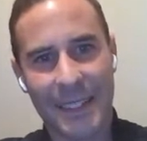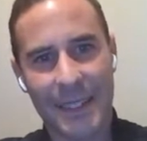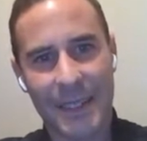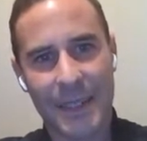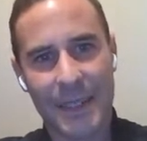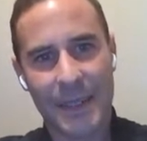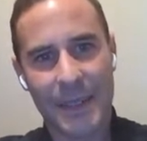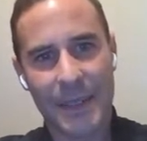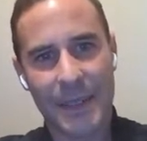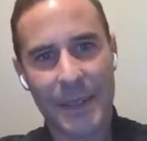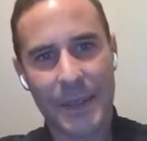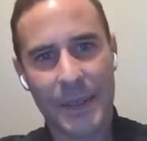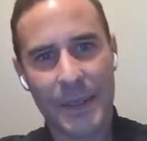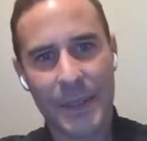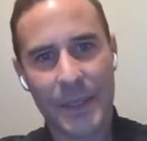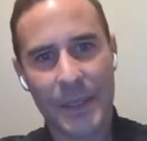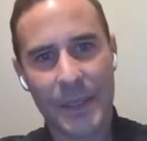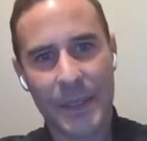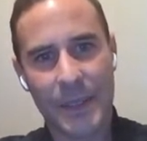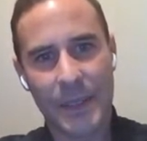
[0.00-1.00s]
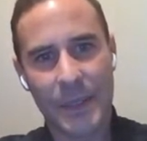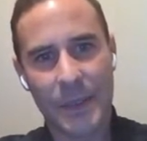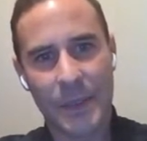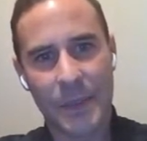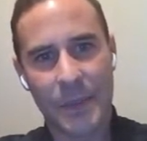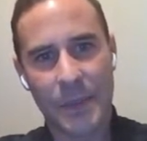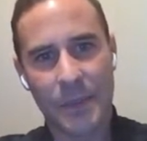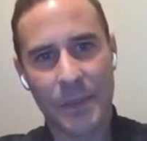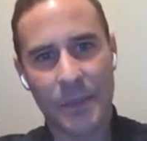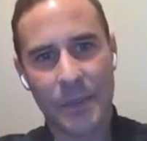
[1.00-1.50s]

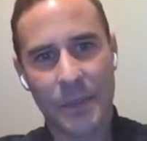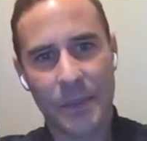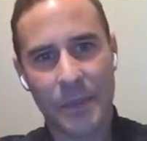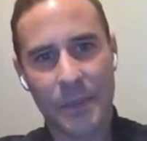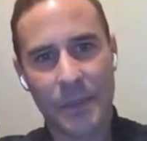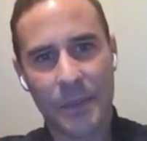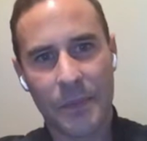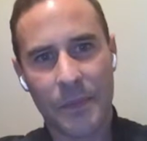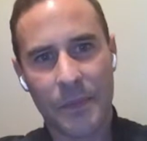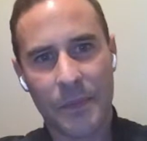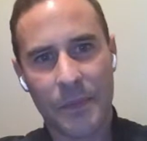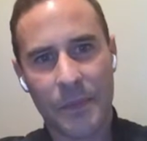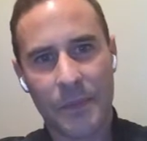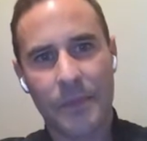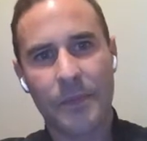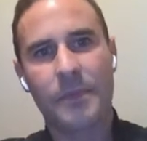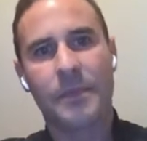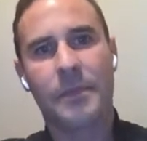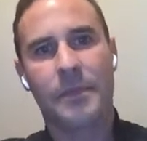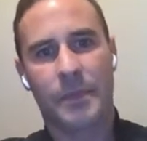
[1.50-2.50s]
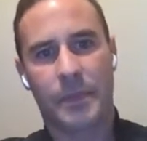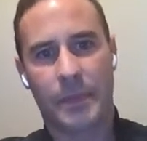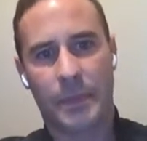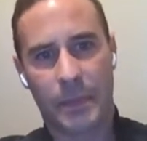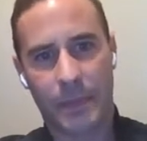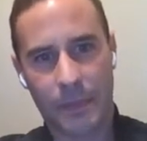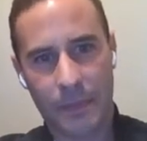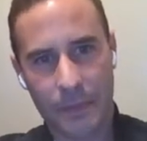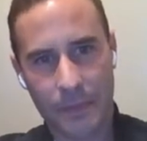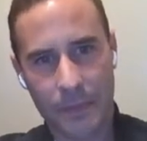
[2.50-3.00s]

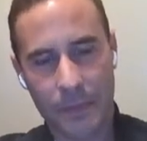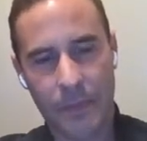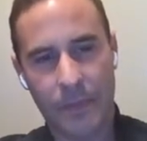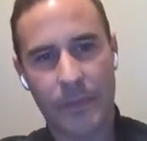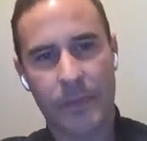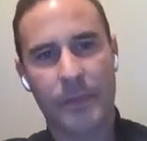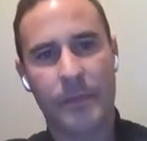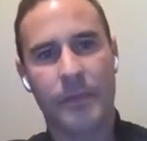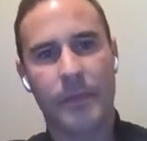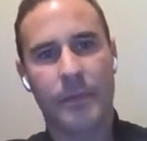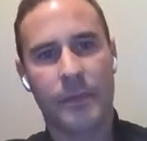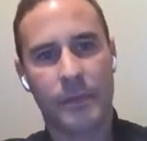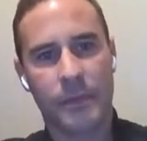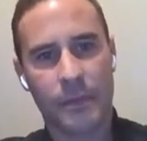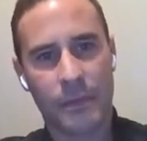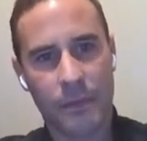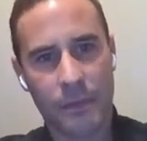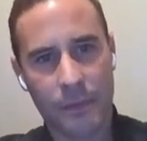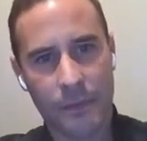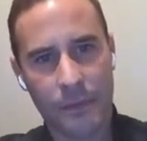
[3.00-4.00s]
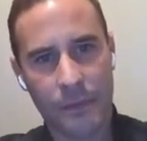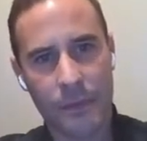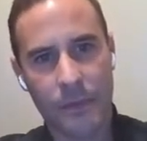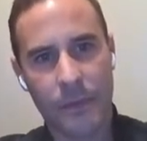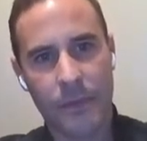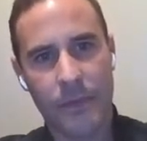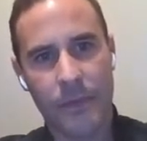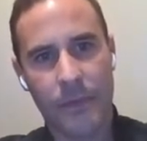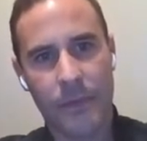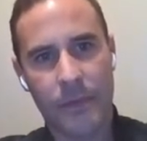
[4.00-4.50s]

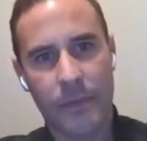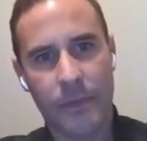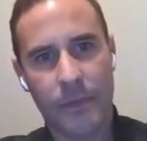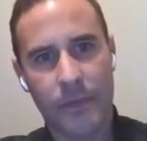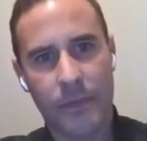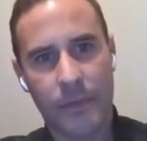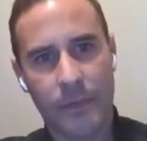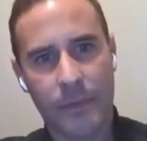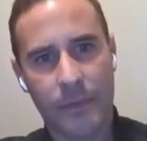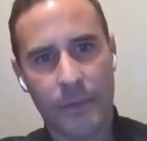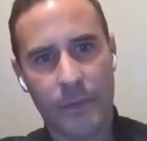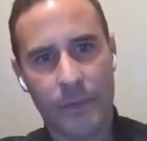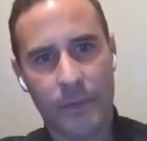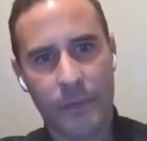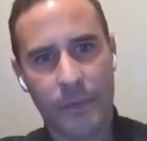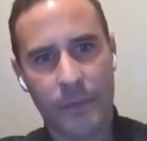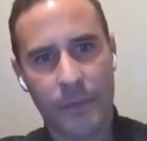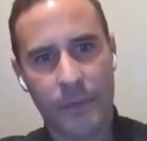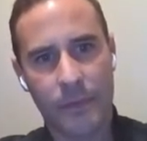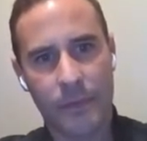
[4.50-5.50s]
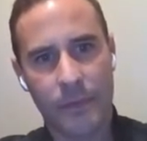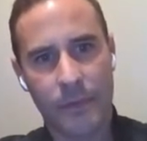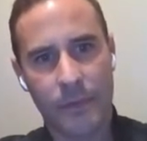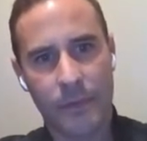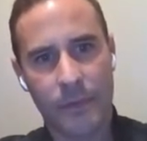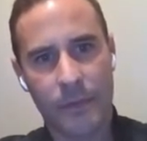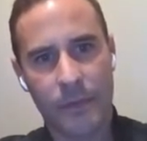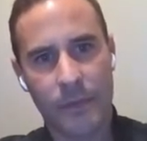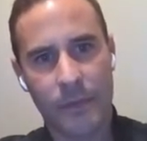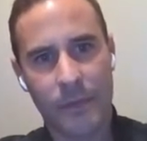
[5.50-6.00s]

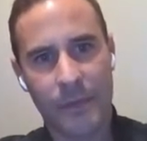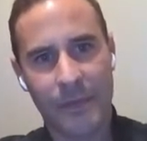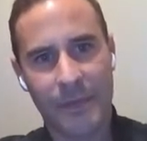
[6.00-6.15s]
(not speaking)